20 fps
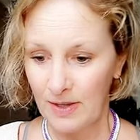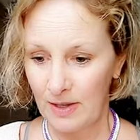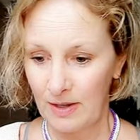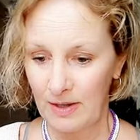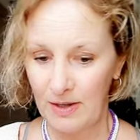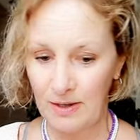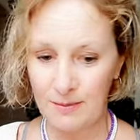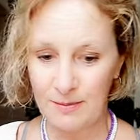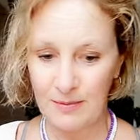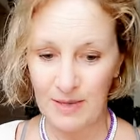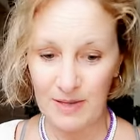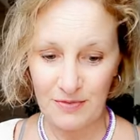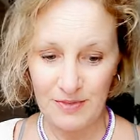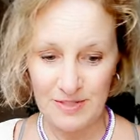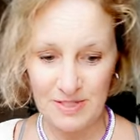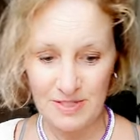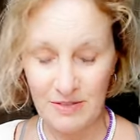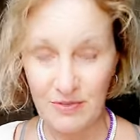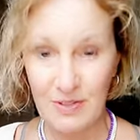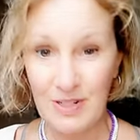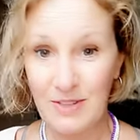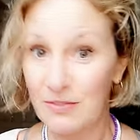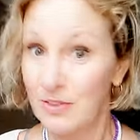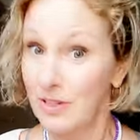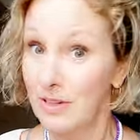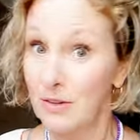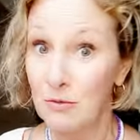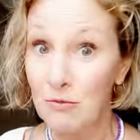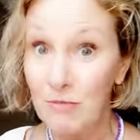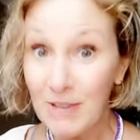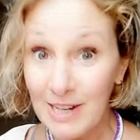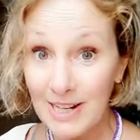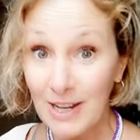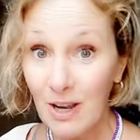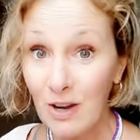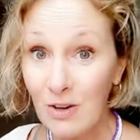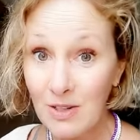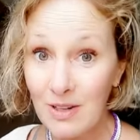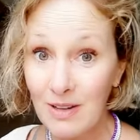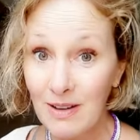If you live in a really
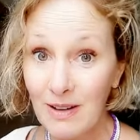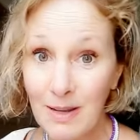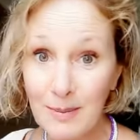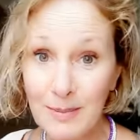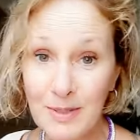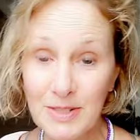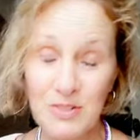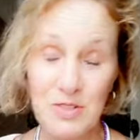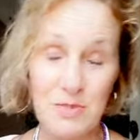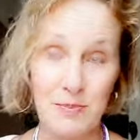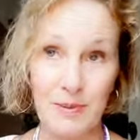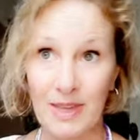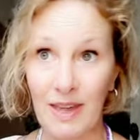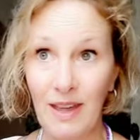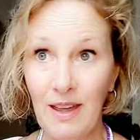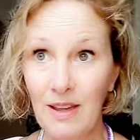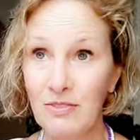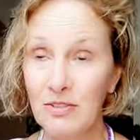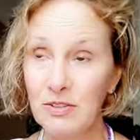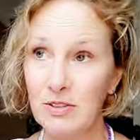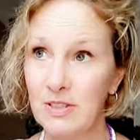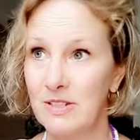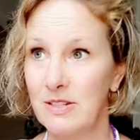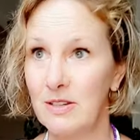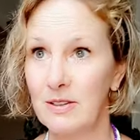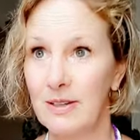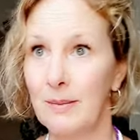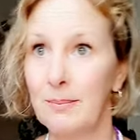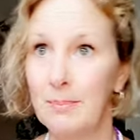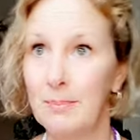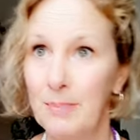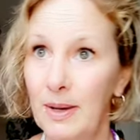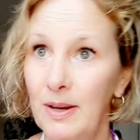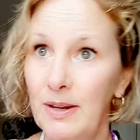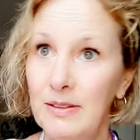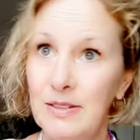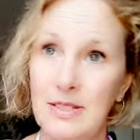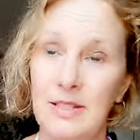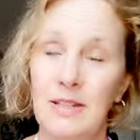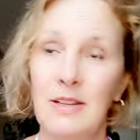hot climate, just be careful that you don't get
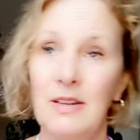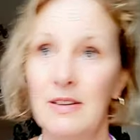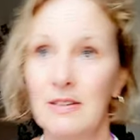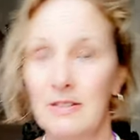burnt.